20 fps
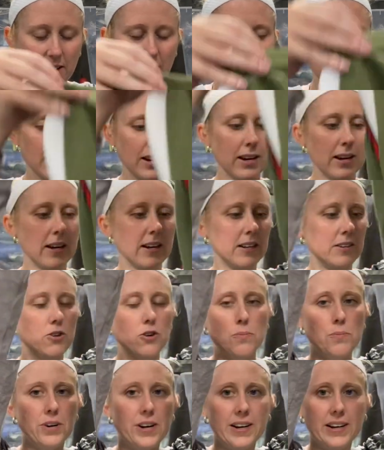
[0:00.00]

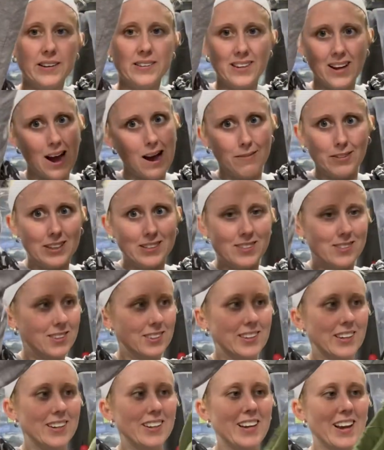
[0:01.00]
No brand,
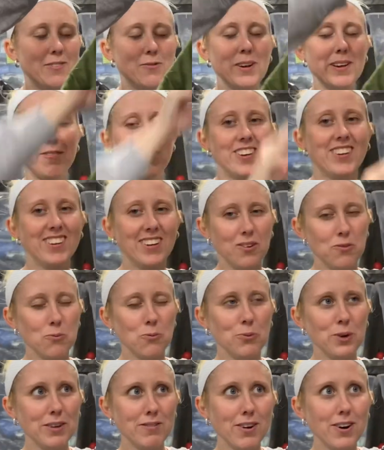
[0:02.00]
obviously.
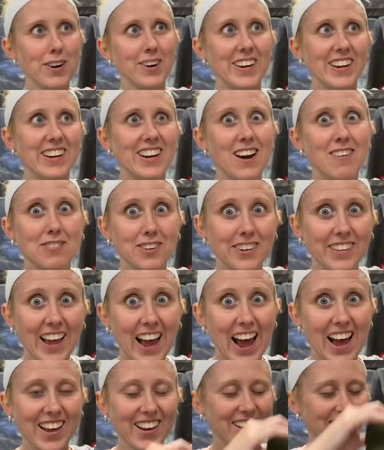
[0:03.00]
We've already covered
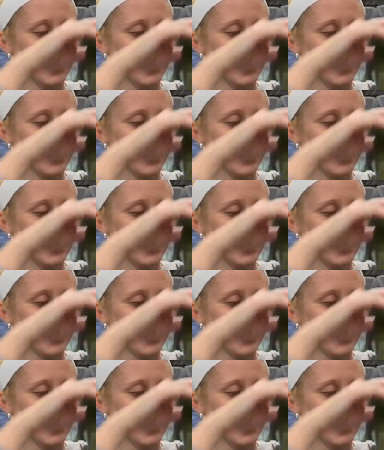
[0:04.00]
that.